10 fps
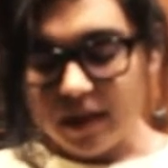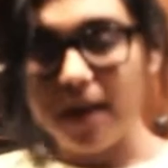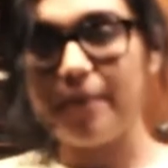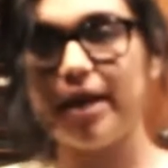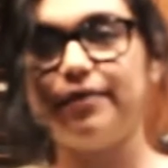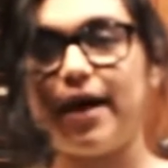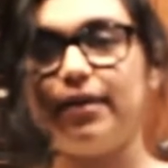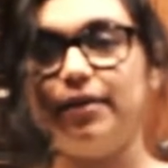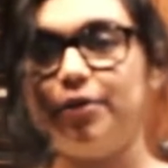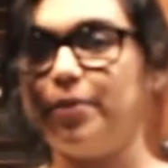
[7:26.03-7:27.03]
might have
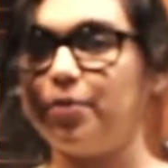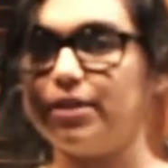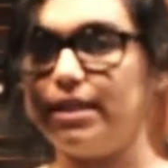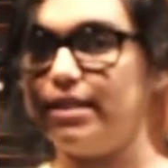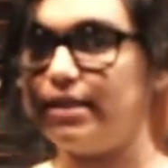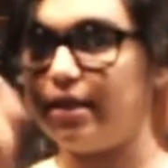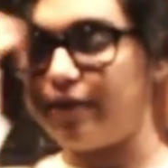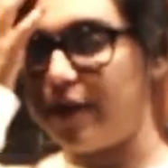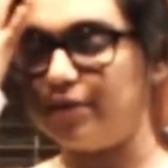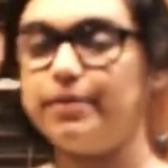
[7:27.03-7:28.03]
added a little bit more seasoning
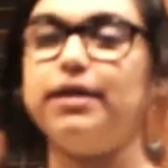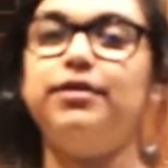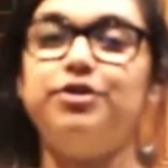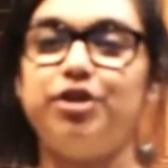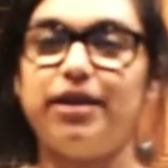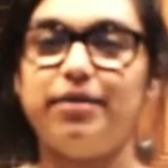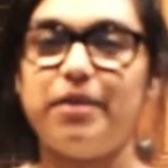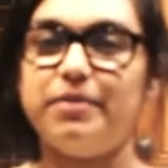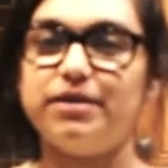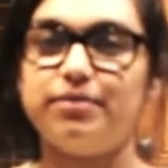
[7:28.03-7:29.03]
if I was making the chicken,
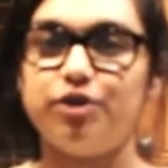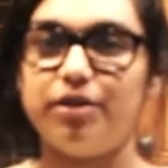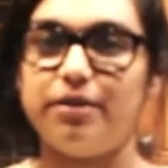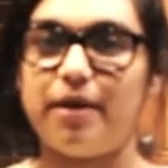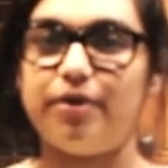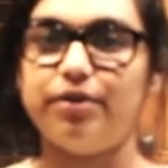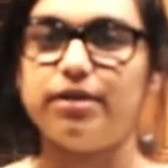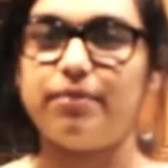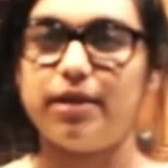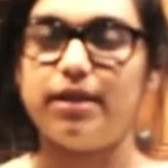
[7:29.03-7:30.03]
maybe some chili powder or
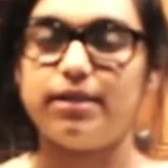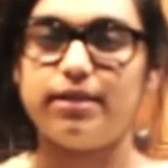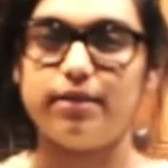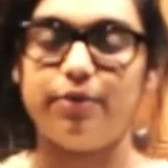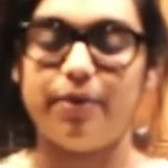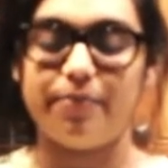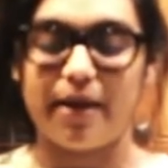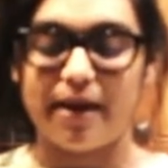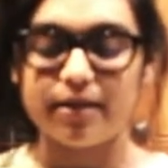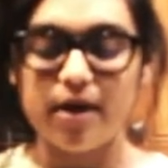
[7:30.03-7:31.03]
something, because it's a little bit
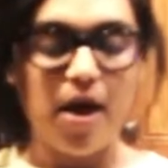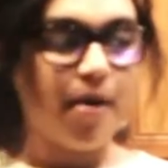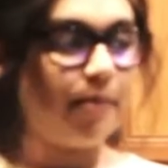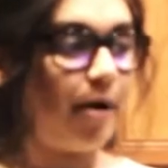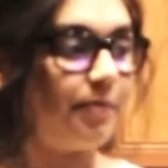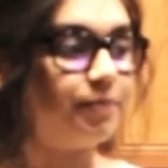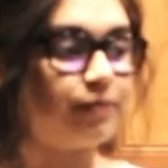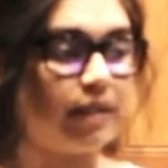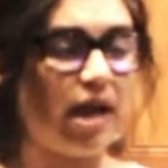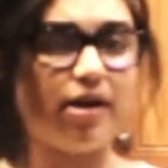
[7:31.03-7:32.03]
bland. But
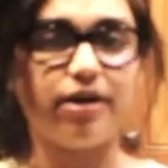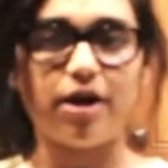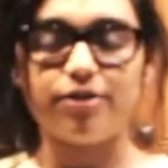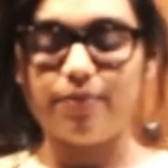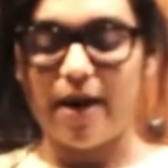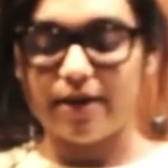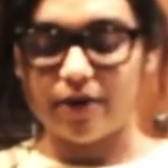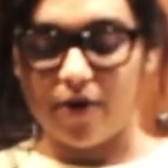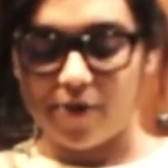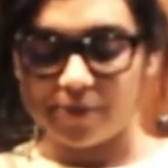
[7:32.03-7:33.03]
yeah, not too bad at
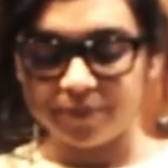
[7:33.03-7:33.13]
all.